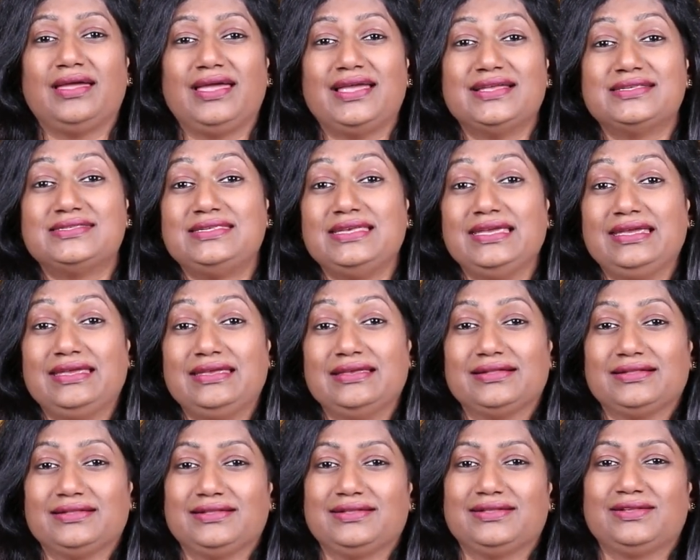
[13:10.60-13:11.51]

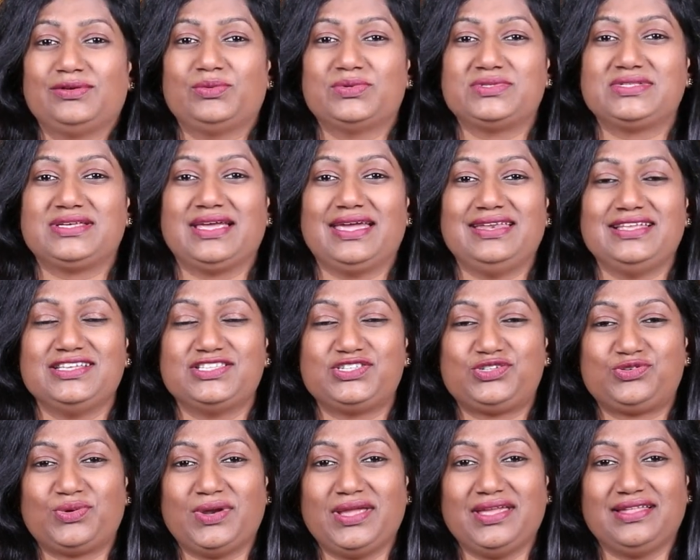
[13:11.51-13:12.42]
Ezekiel was gaining
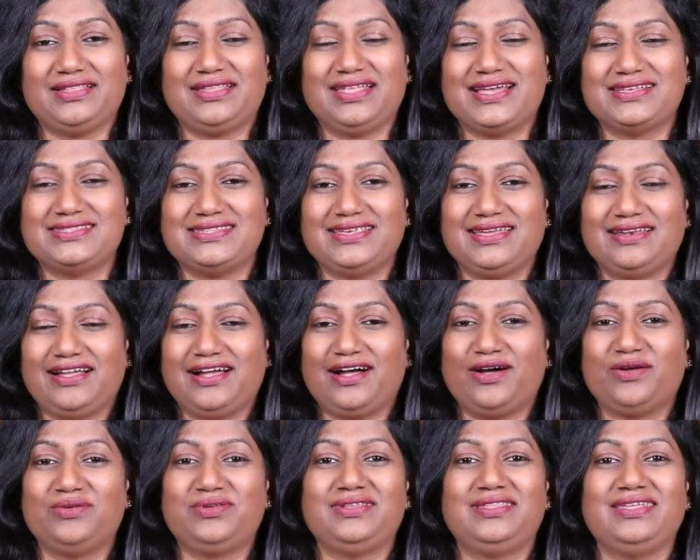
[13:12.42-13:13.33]
strength as he
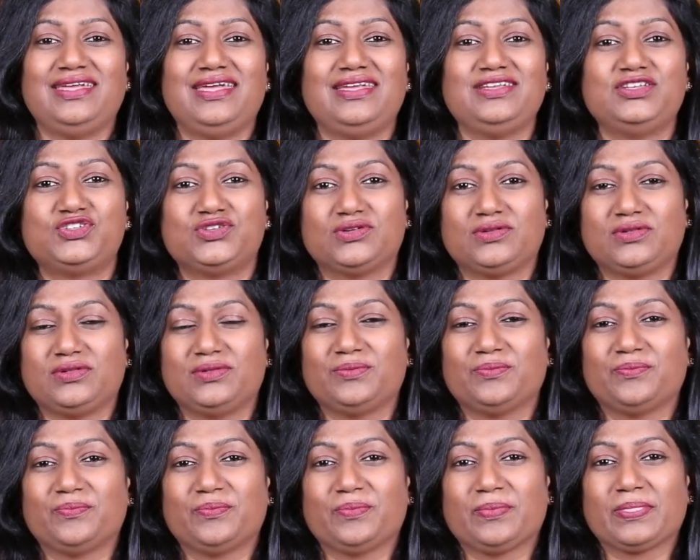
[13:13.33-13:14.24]
encountered the angel.
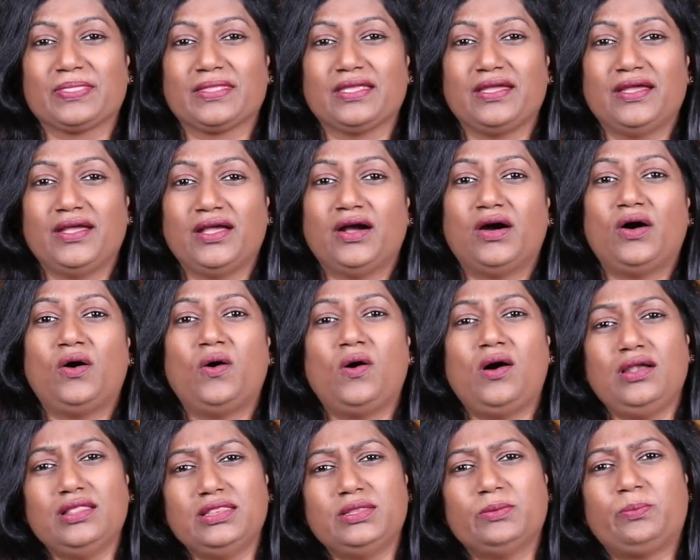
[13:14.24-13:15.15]

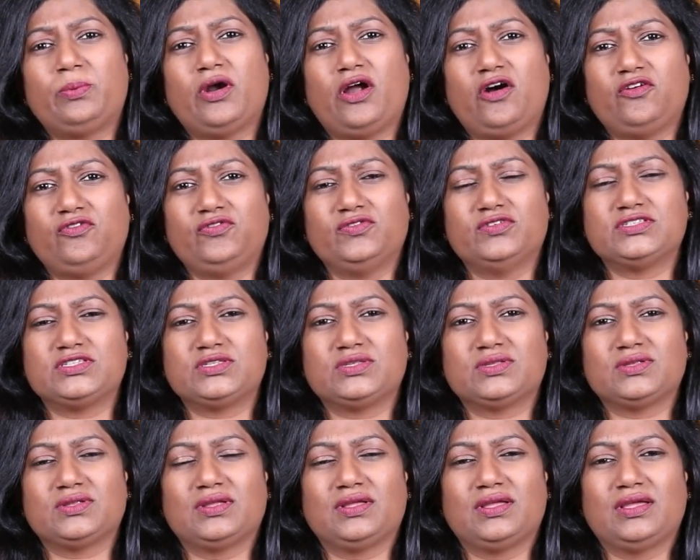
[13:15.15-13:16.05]
All of the
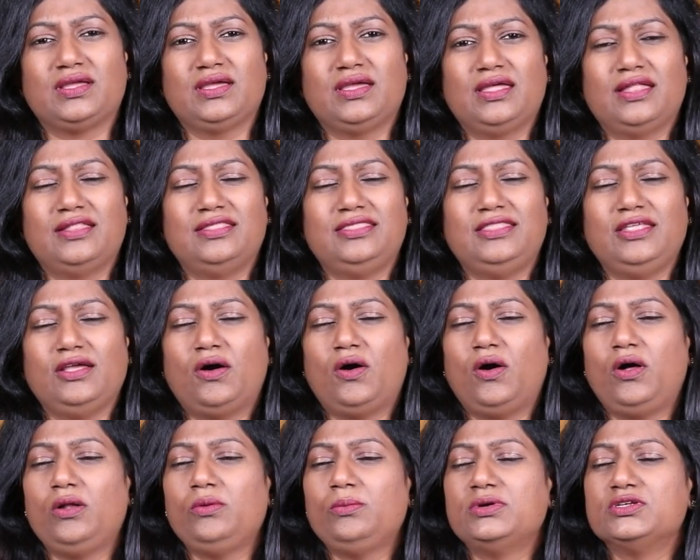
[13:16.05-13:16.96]
prophets, they
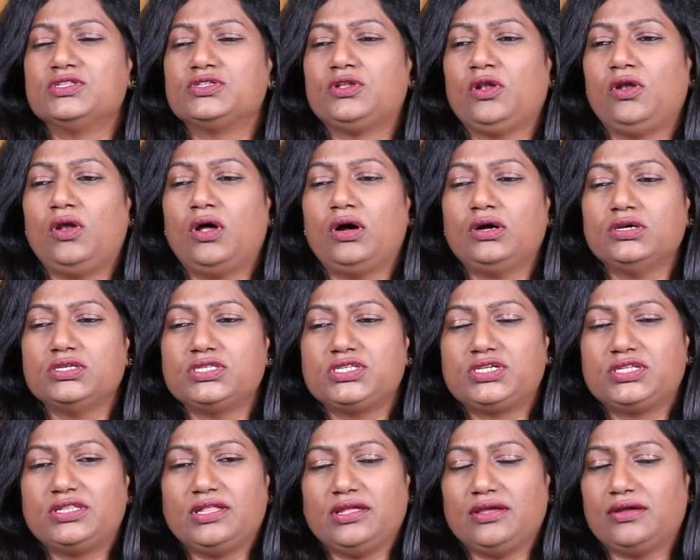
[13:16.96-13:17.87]
almost
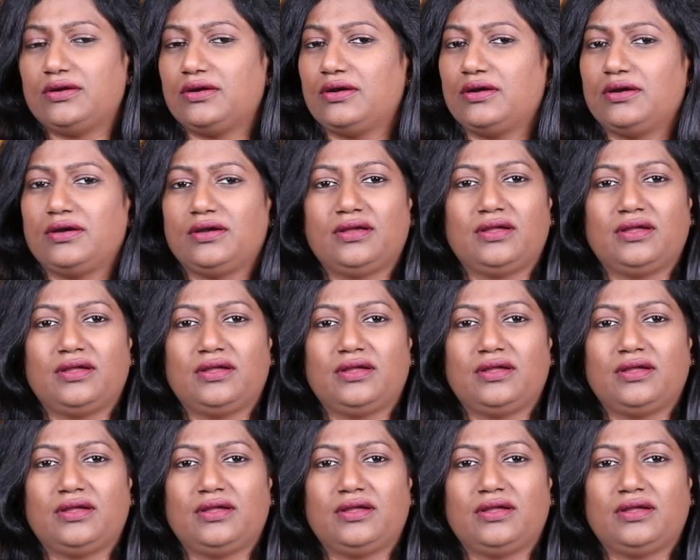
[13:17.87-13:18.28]
lost their,